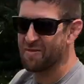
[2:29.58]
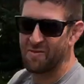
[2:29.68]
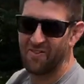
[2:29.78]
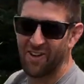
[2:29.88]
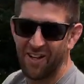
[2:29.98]

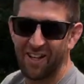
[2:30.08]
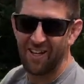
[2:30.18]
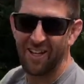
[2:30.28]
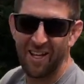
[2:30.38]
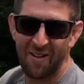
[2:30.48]
be
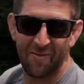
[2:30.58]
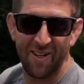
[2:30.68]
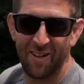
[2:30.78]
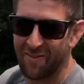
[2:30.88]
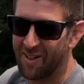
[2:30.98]
kidding
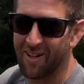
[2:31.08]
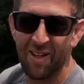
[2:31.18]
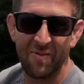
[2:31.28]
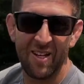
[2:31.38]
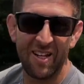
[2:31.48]
me. I'm like, you
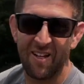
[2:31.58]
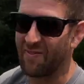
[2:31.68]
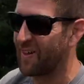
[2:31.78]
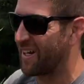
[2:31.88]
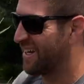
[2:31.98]
gotta be kidding me.